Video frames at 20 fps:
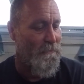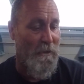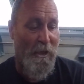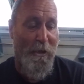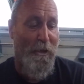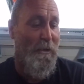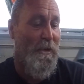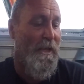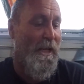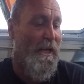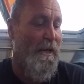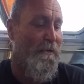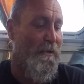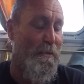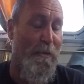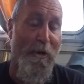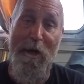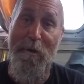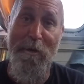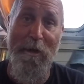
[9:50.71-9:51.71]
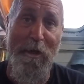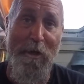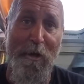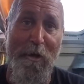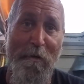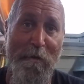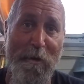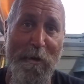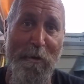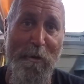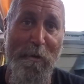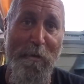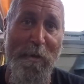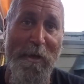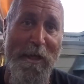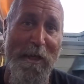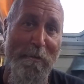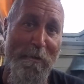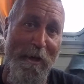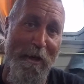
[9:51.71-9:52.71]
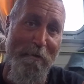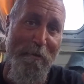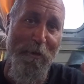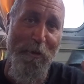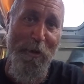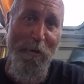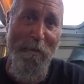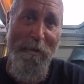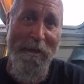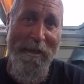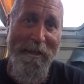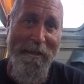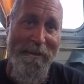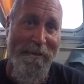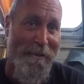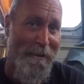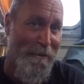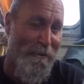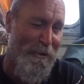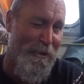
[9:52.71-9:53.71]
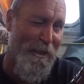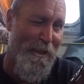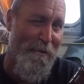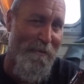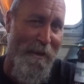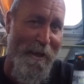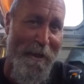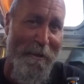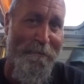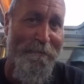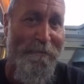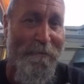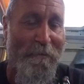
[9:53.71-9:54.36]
I don't care if you buy me a coffee or a beer, but I bought a beer, so cheers fella.